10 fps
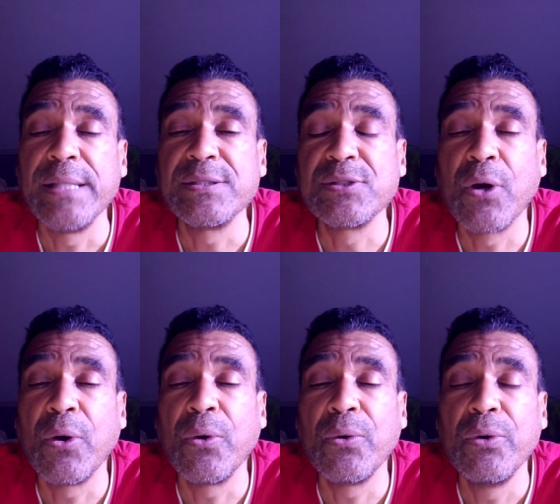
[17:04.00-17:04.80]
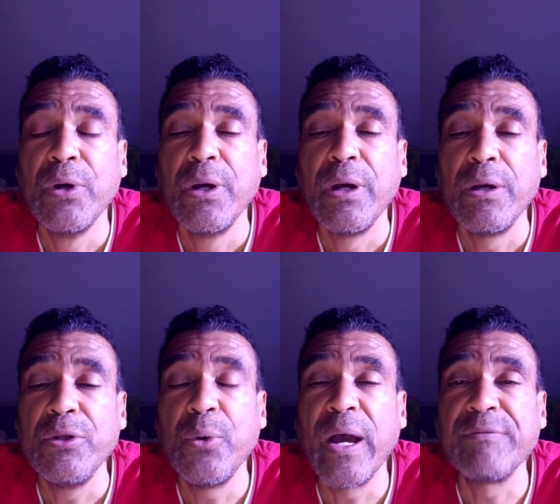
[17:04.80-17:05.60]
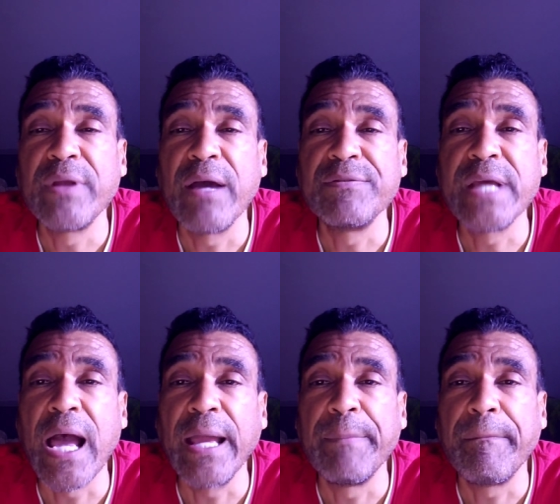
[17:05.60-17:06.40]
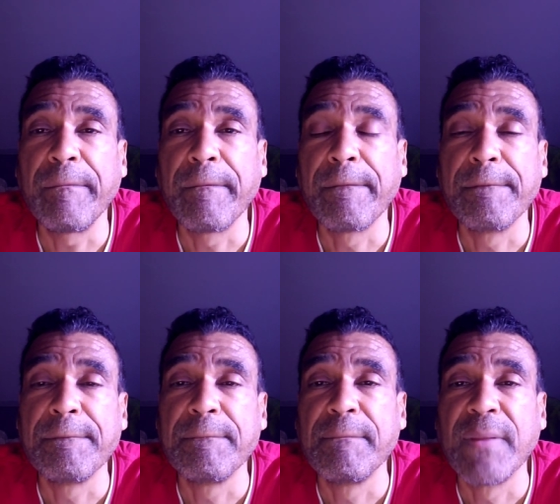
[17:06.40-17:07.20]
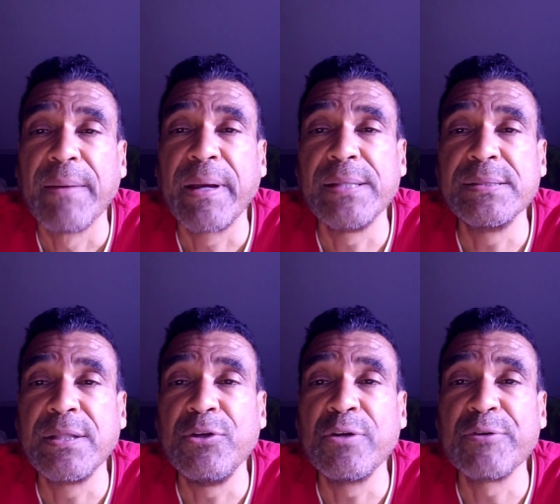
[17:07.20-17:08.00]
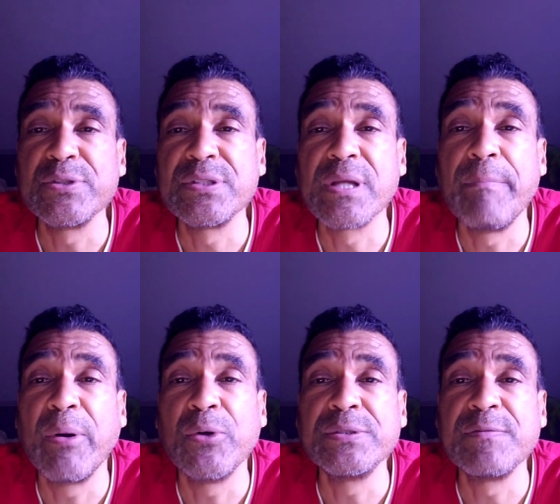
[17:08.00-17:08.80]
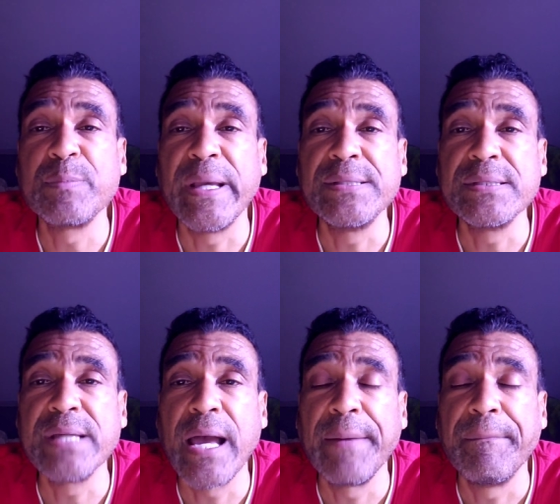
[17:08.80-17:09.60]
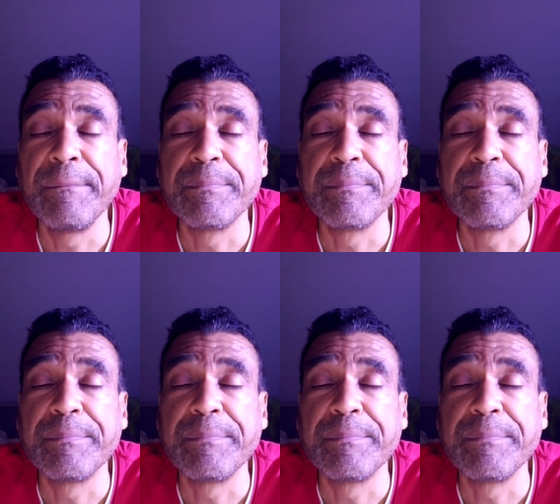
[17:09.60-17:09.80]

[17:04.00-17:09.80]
And so you have to have time because the universe is composed of space and time.